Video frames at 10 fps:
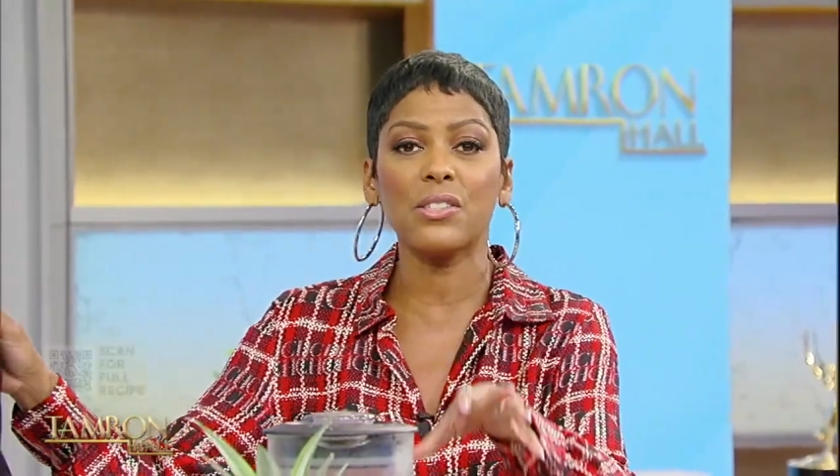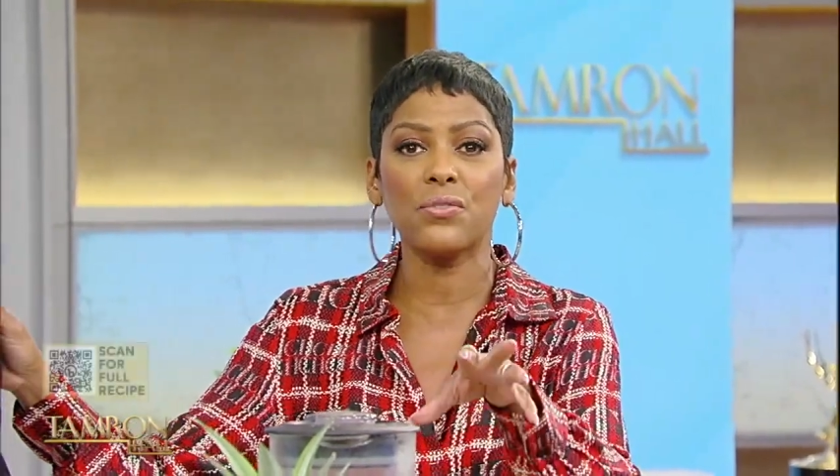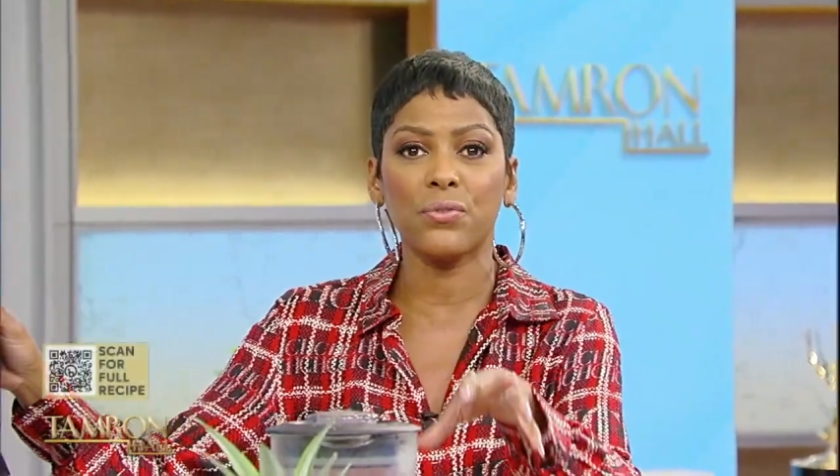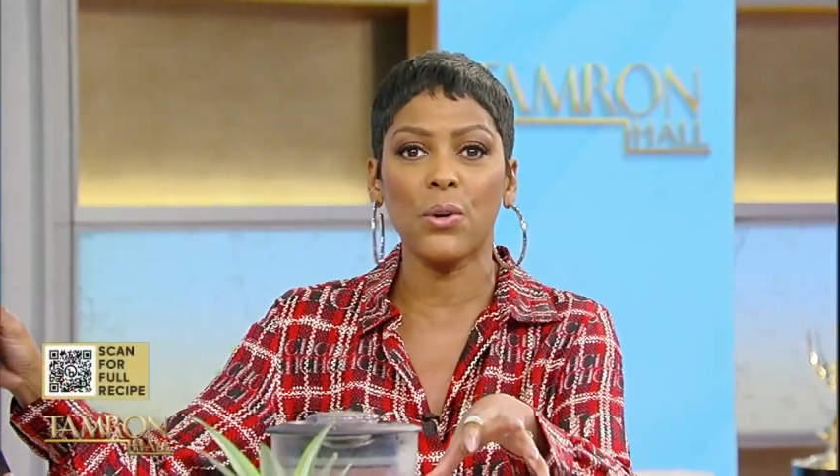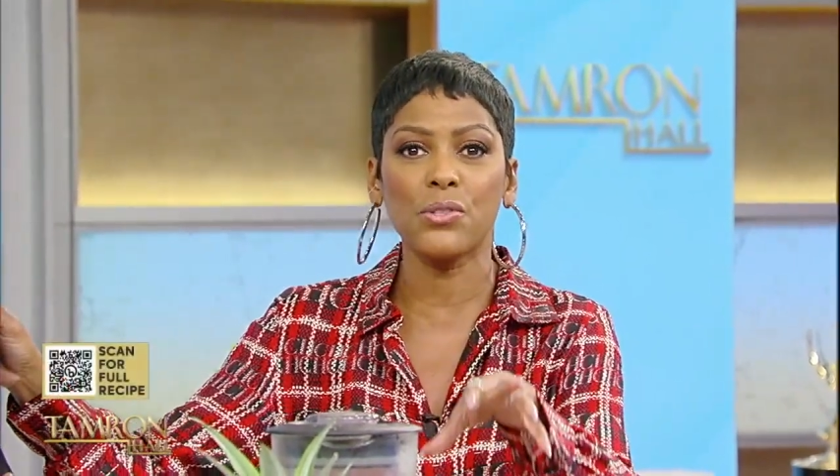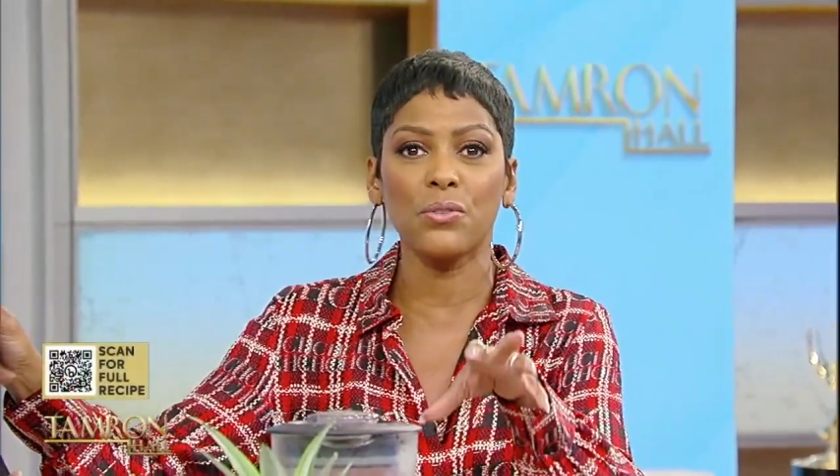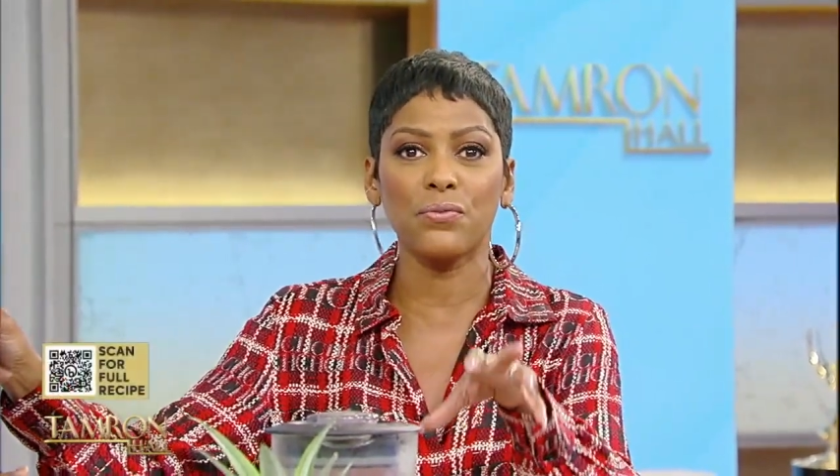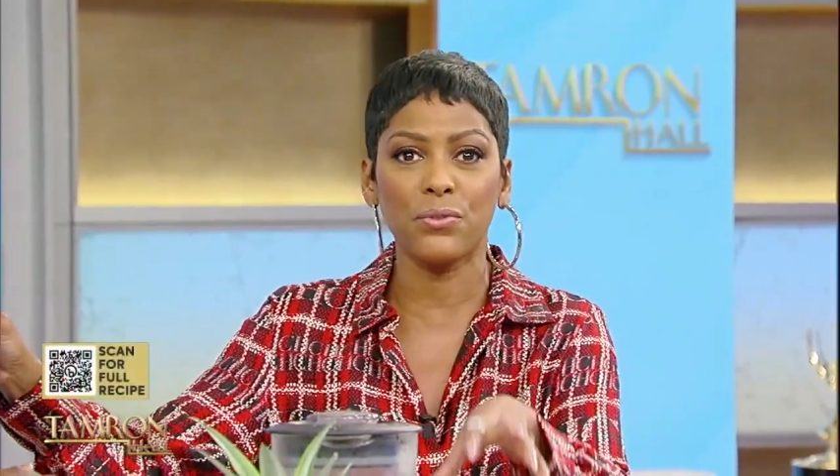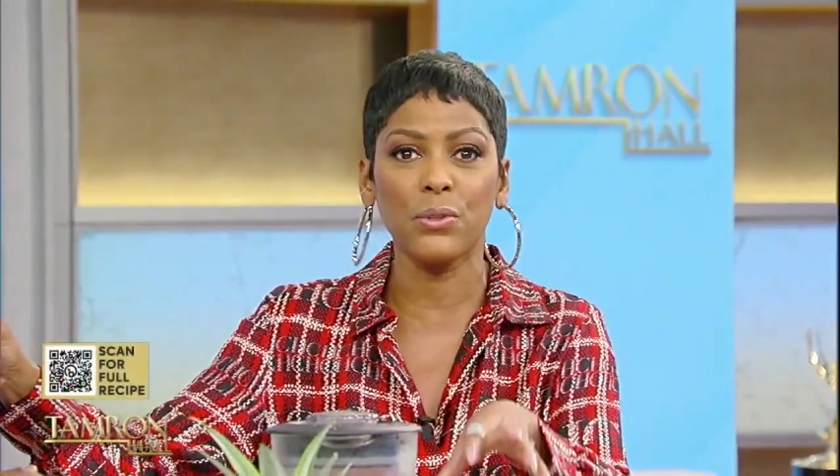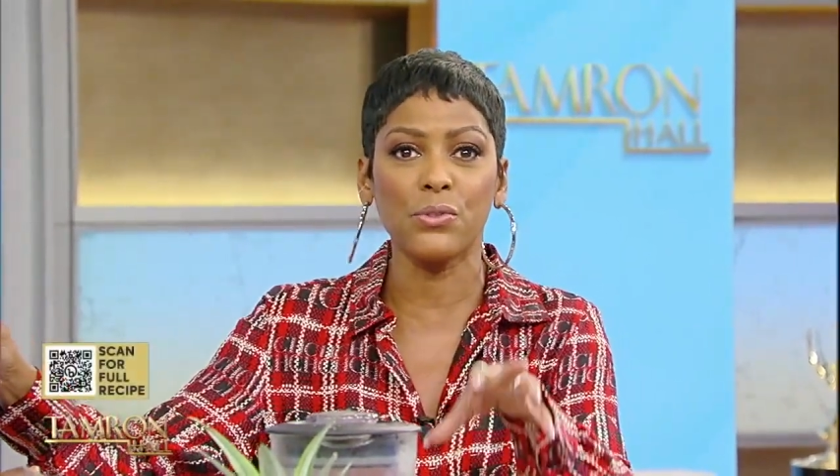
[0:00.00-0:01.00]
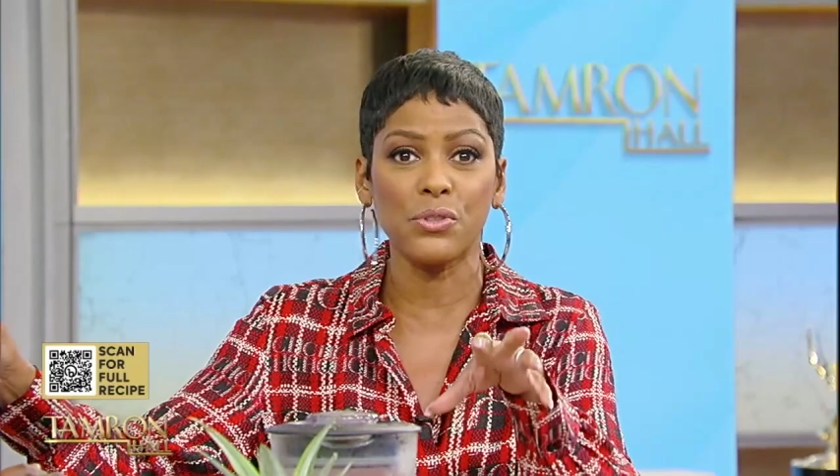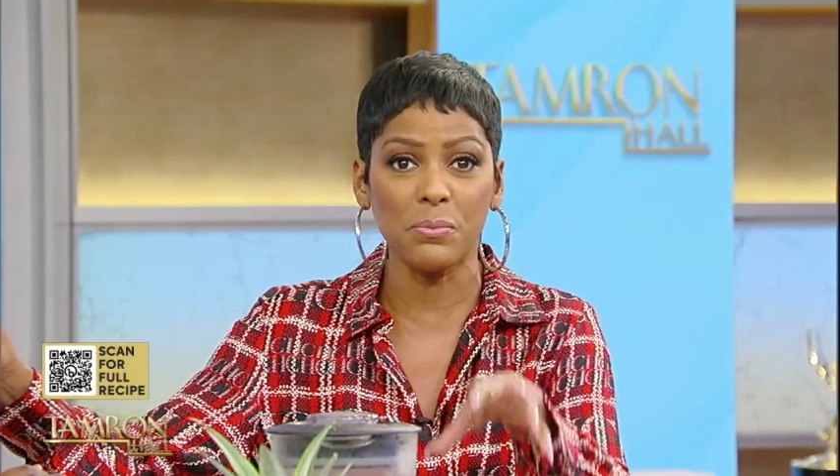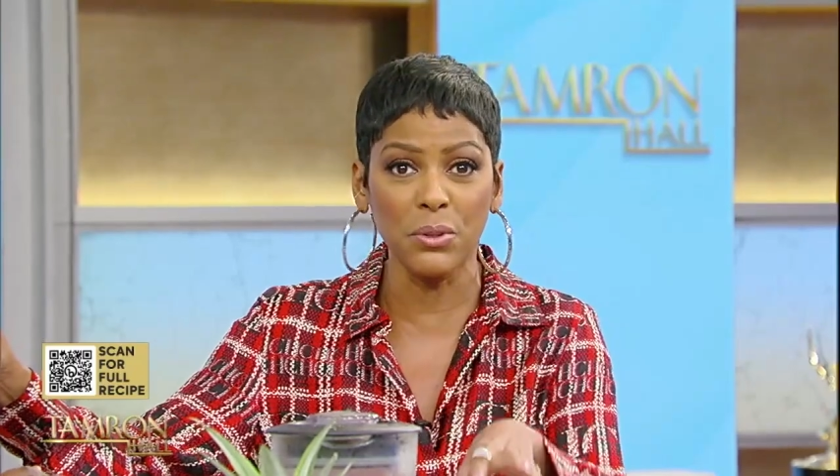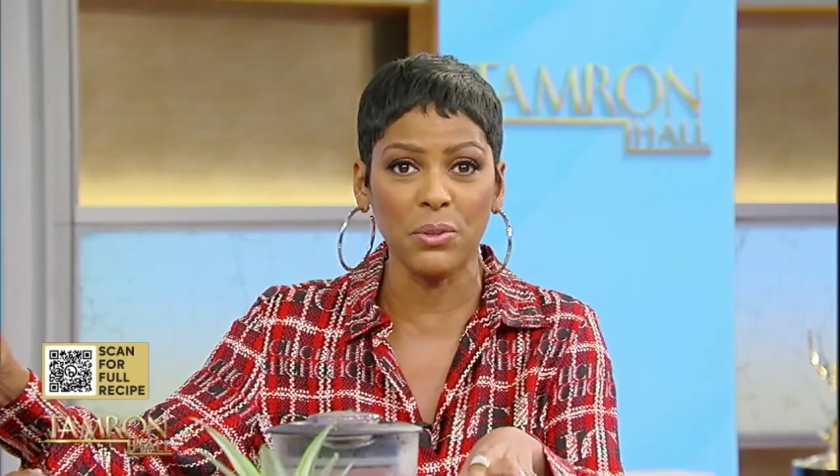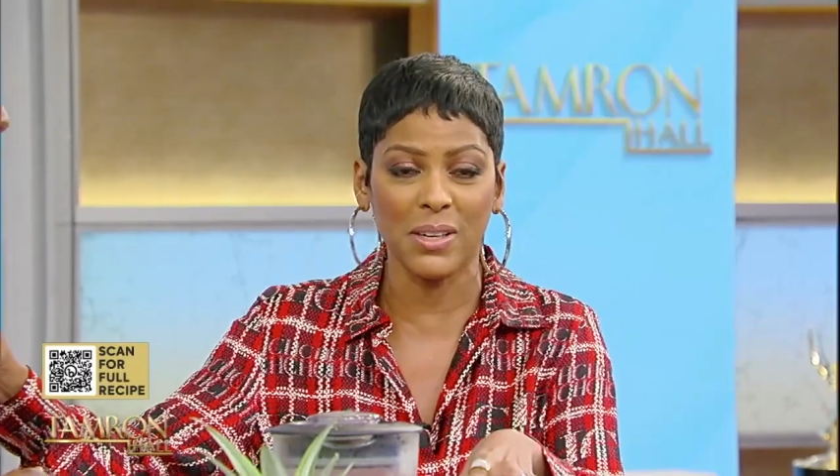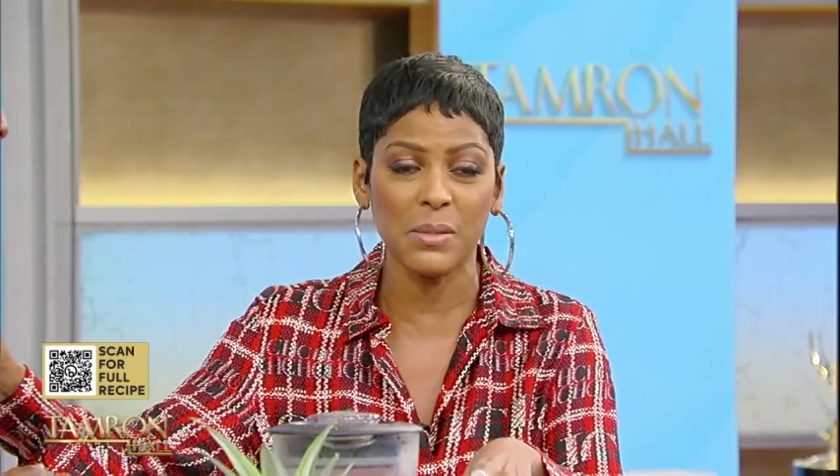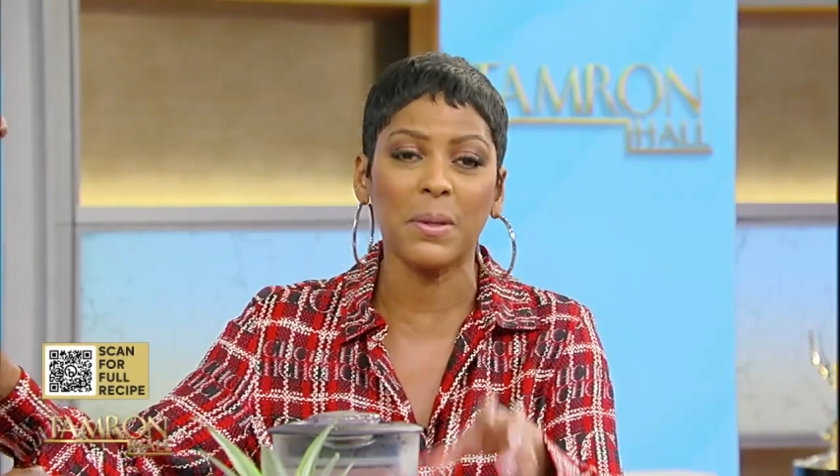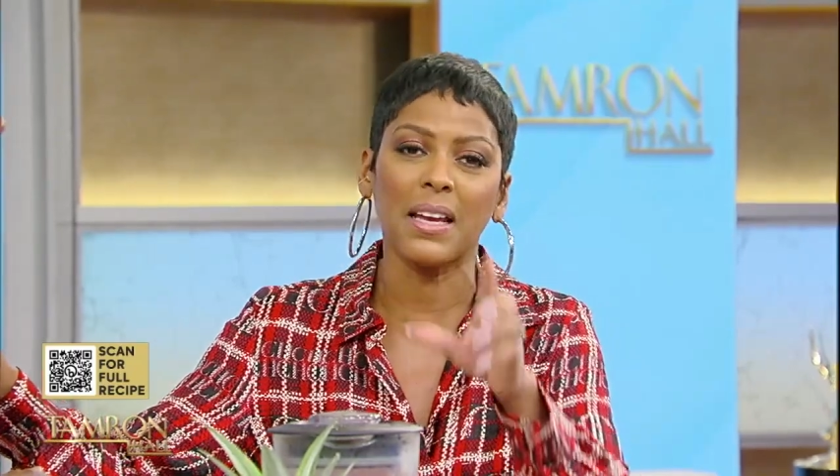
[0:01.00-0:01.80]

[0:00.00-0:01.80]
frozen fruit smoothie recipe,